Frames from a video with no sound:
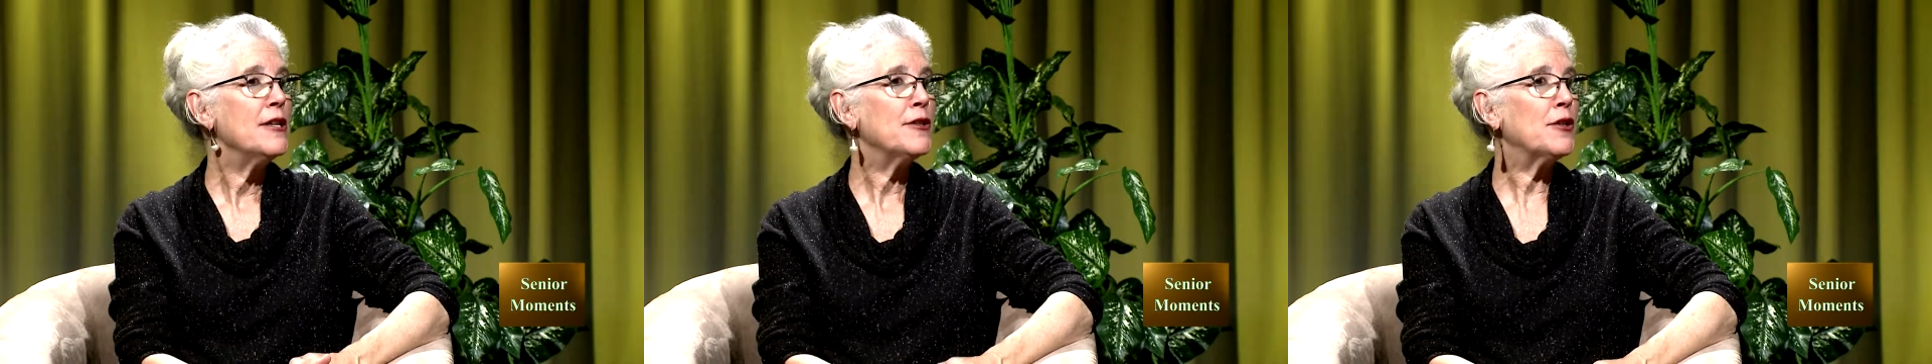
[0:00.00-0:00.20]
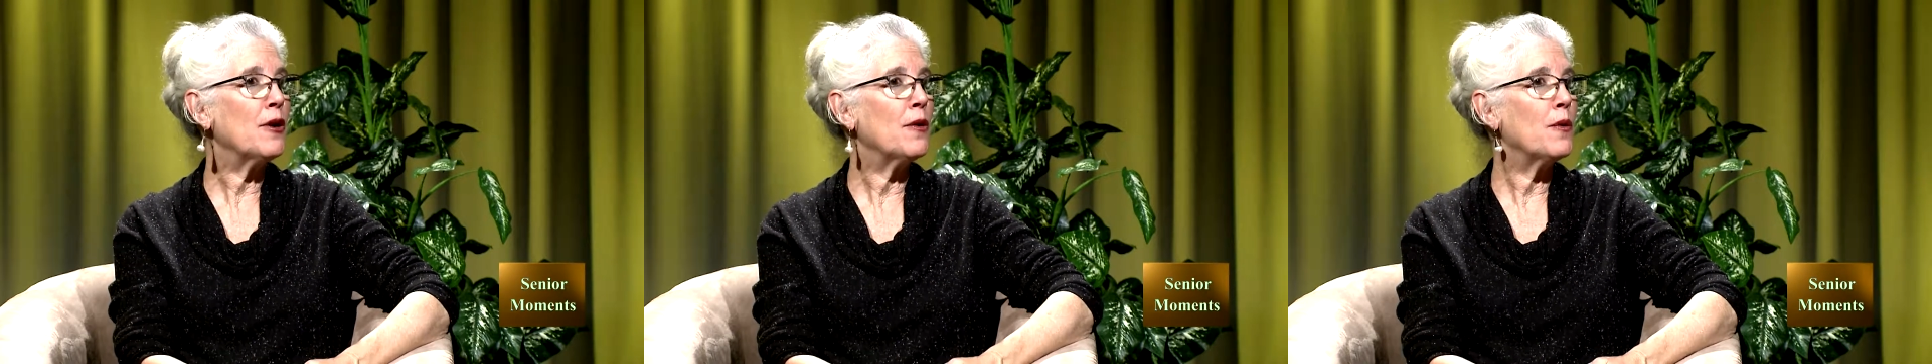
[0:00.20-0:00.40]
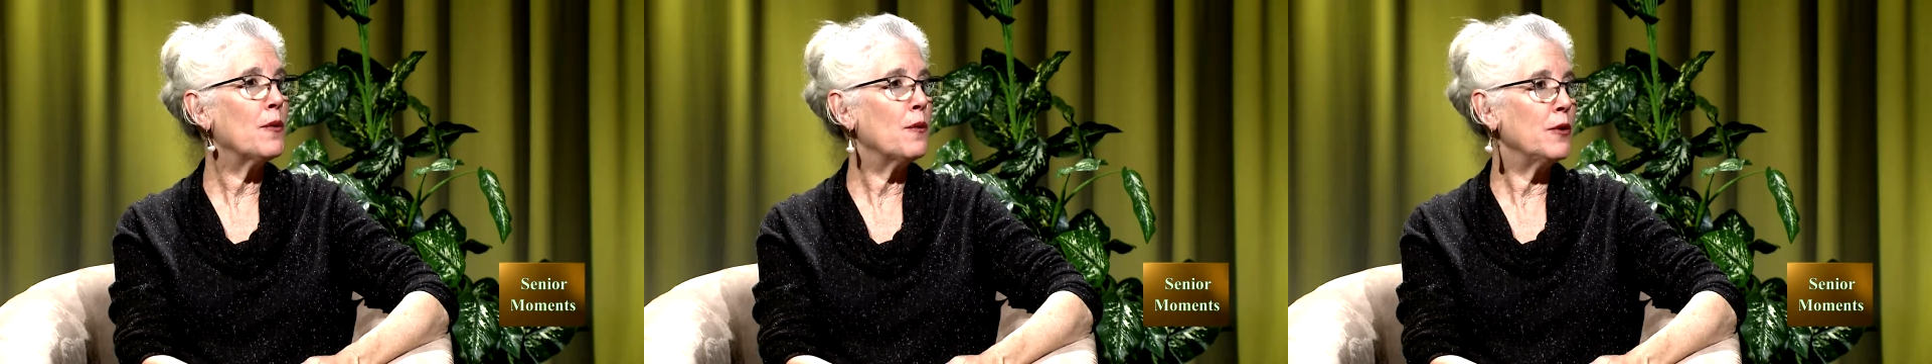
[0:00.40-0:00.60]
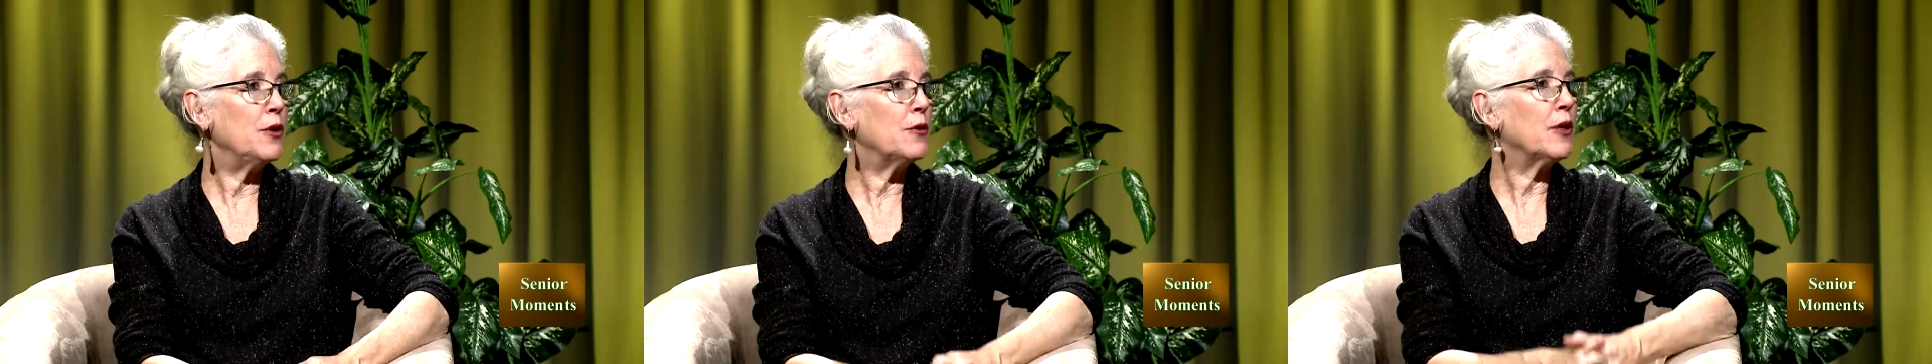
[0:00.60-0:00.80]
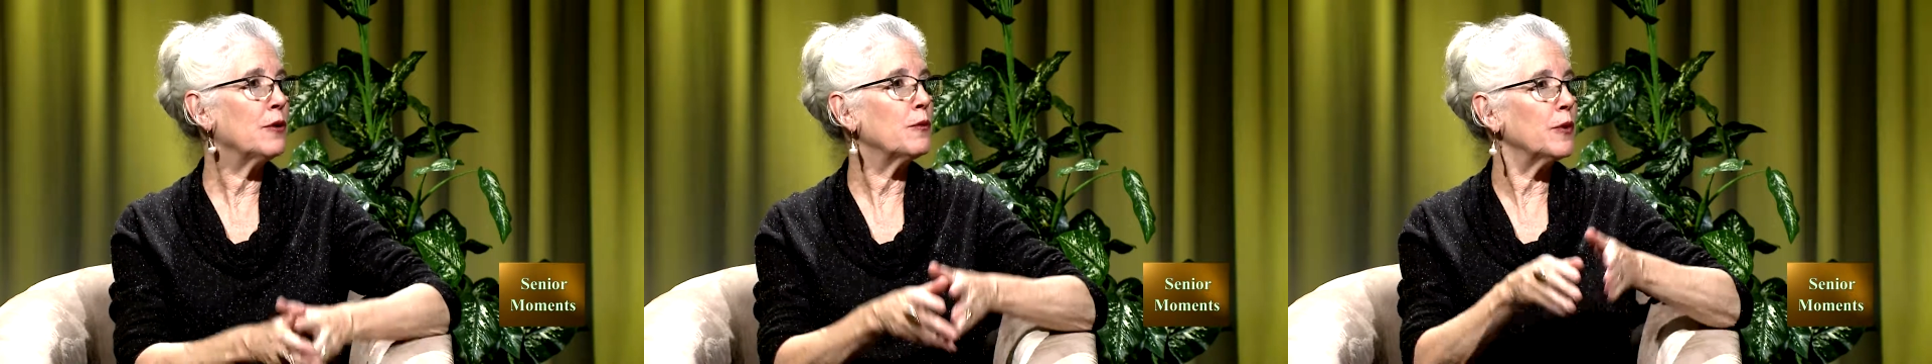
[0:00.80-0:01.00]
So
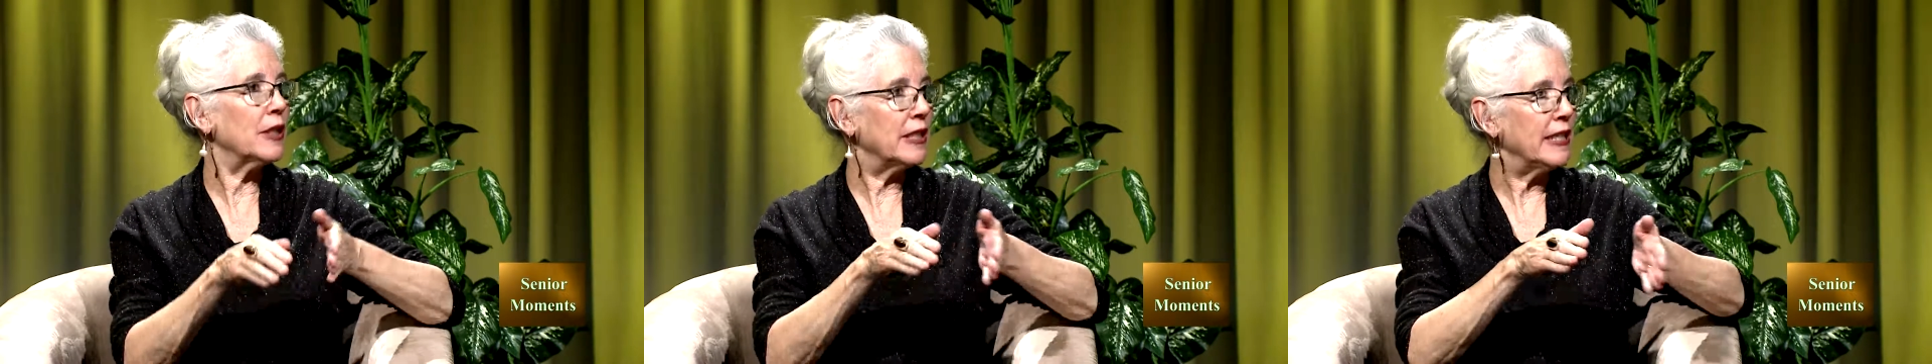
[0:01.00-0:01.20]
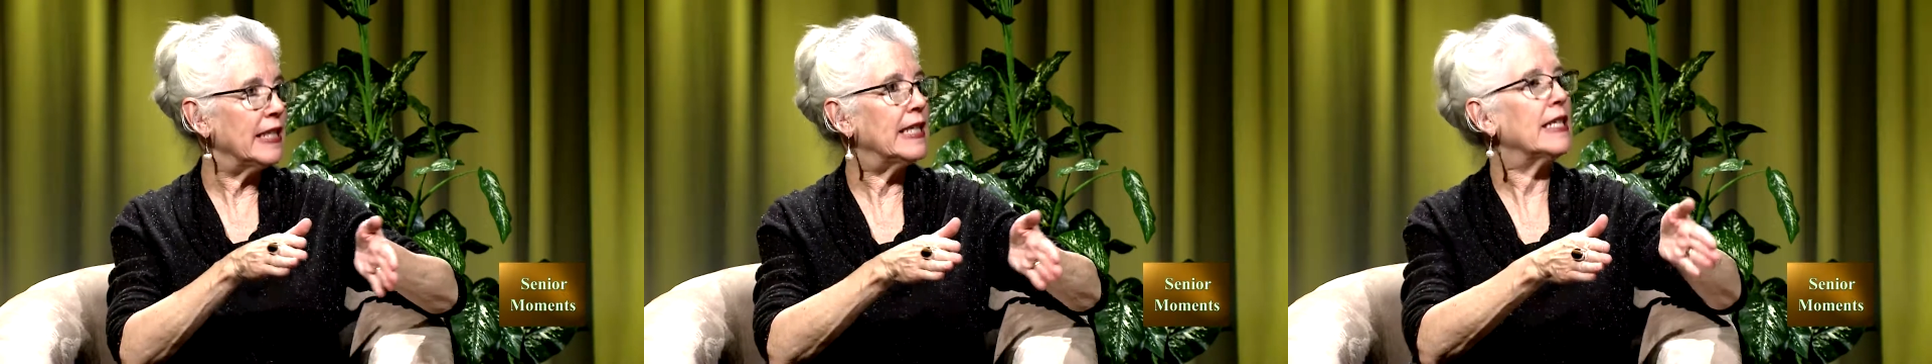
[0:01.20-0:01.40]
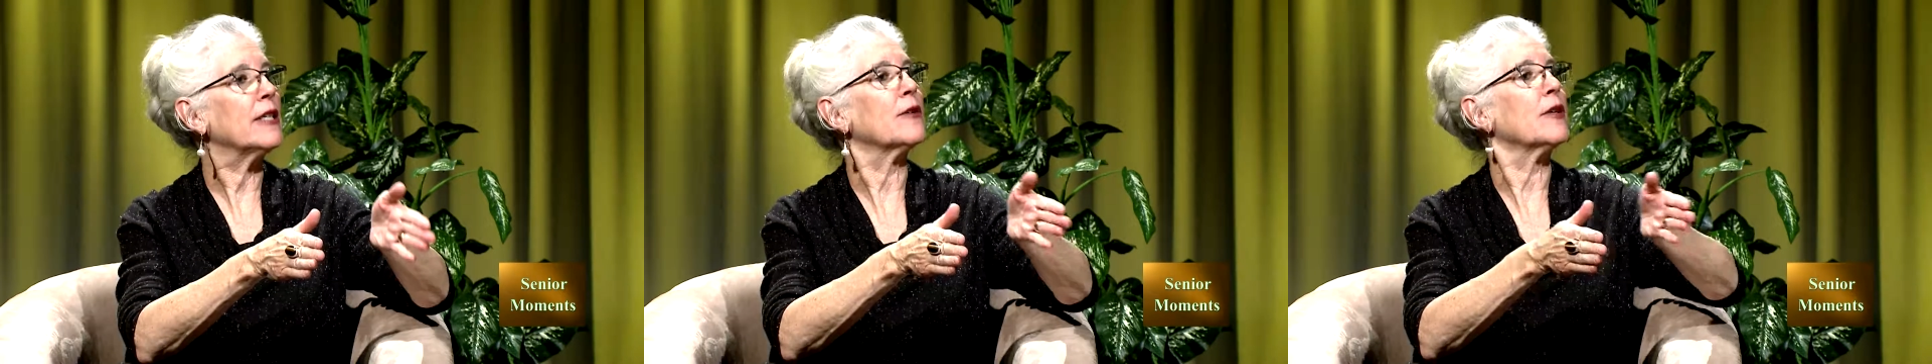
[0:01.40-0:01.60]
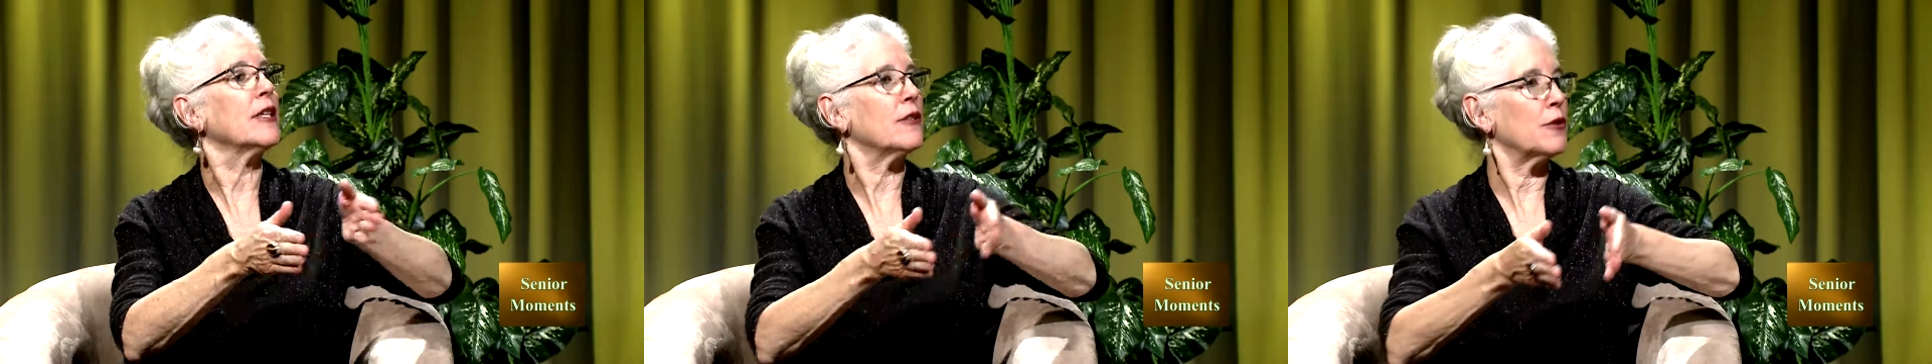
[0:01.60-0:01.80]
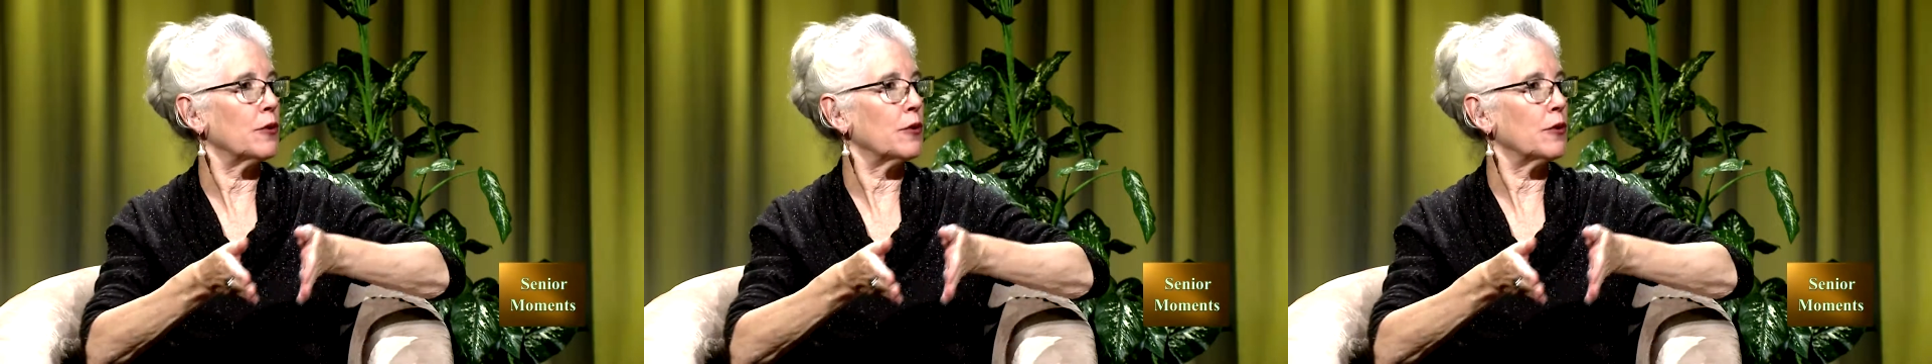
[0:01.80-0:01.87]
you can really gear it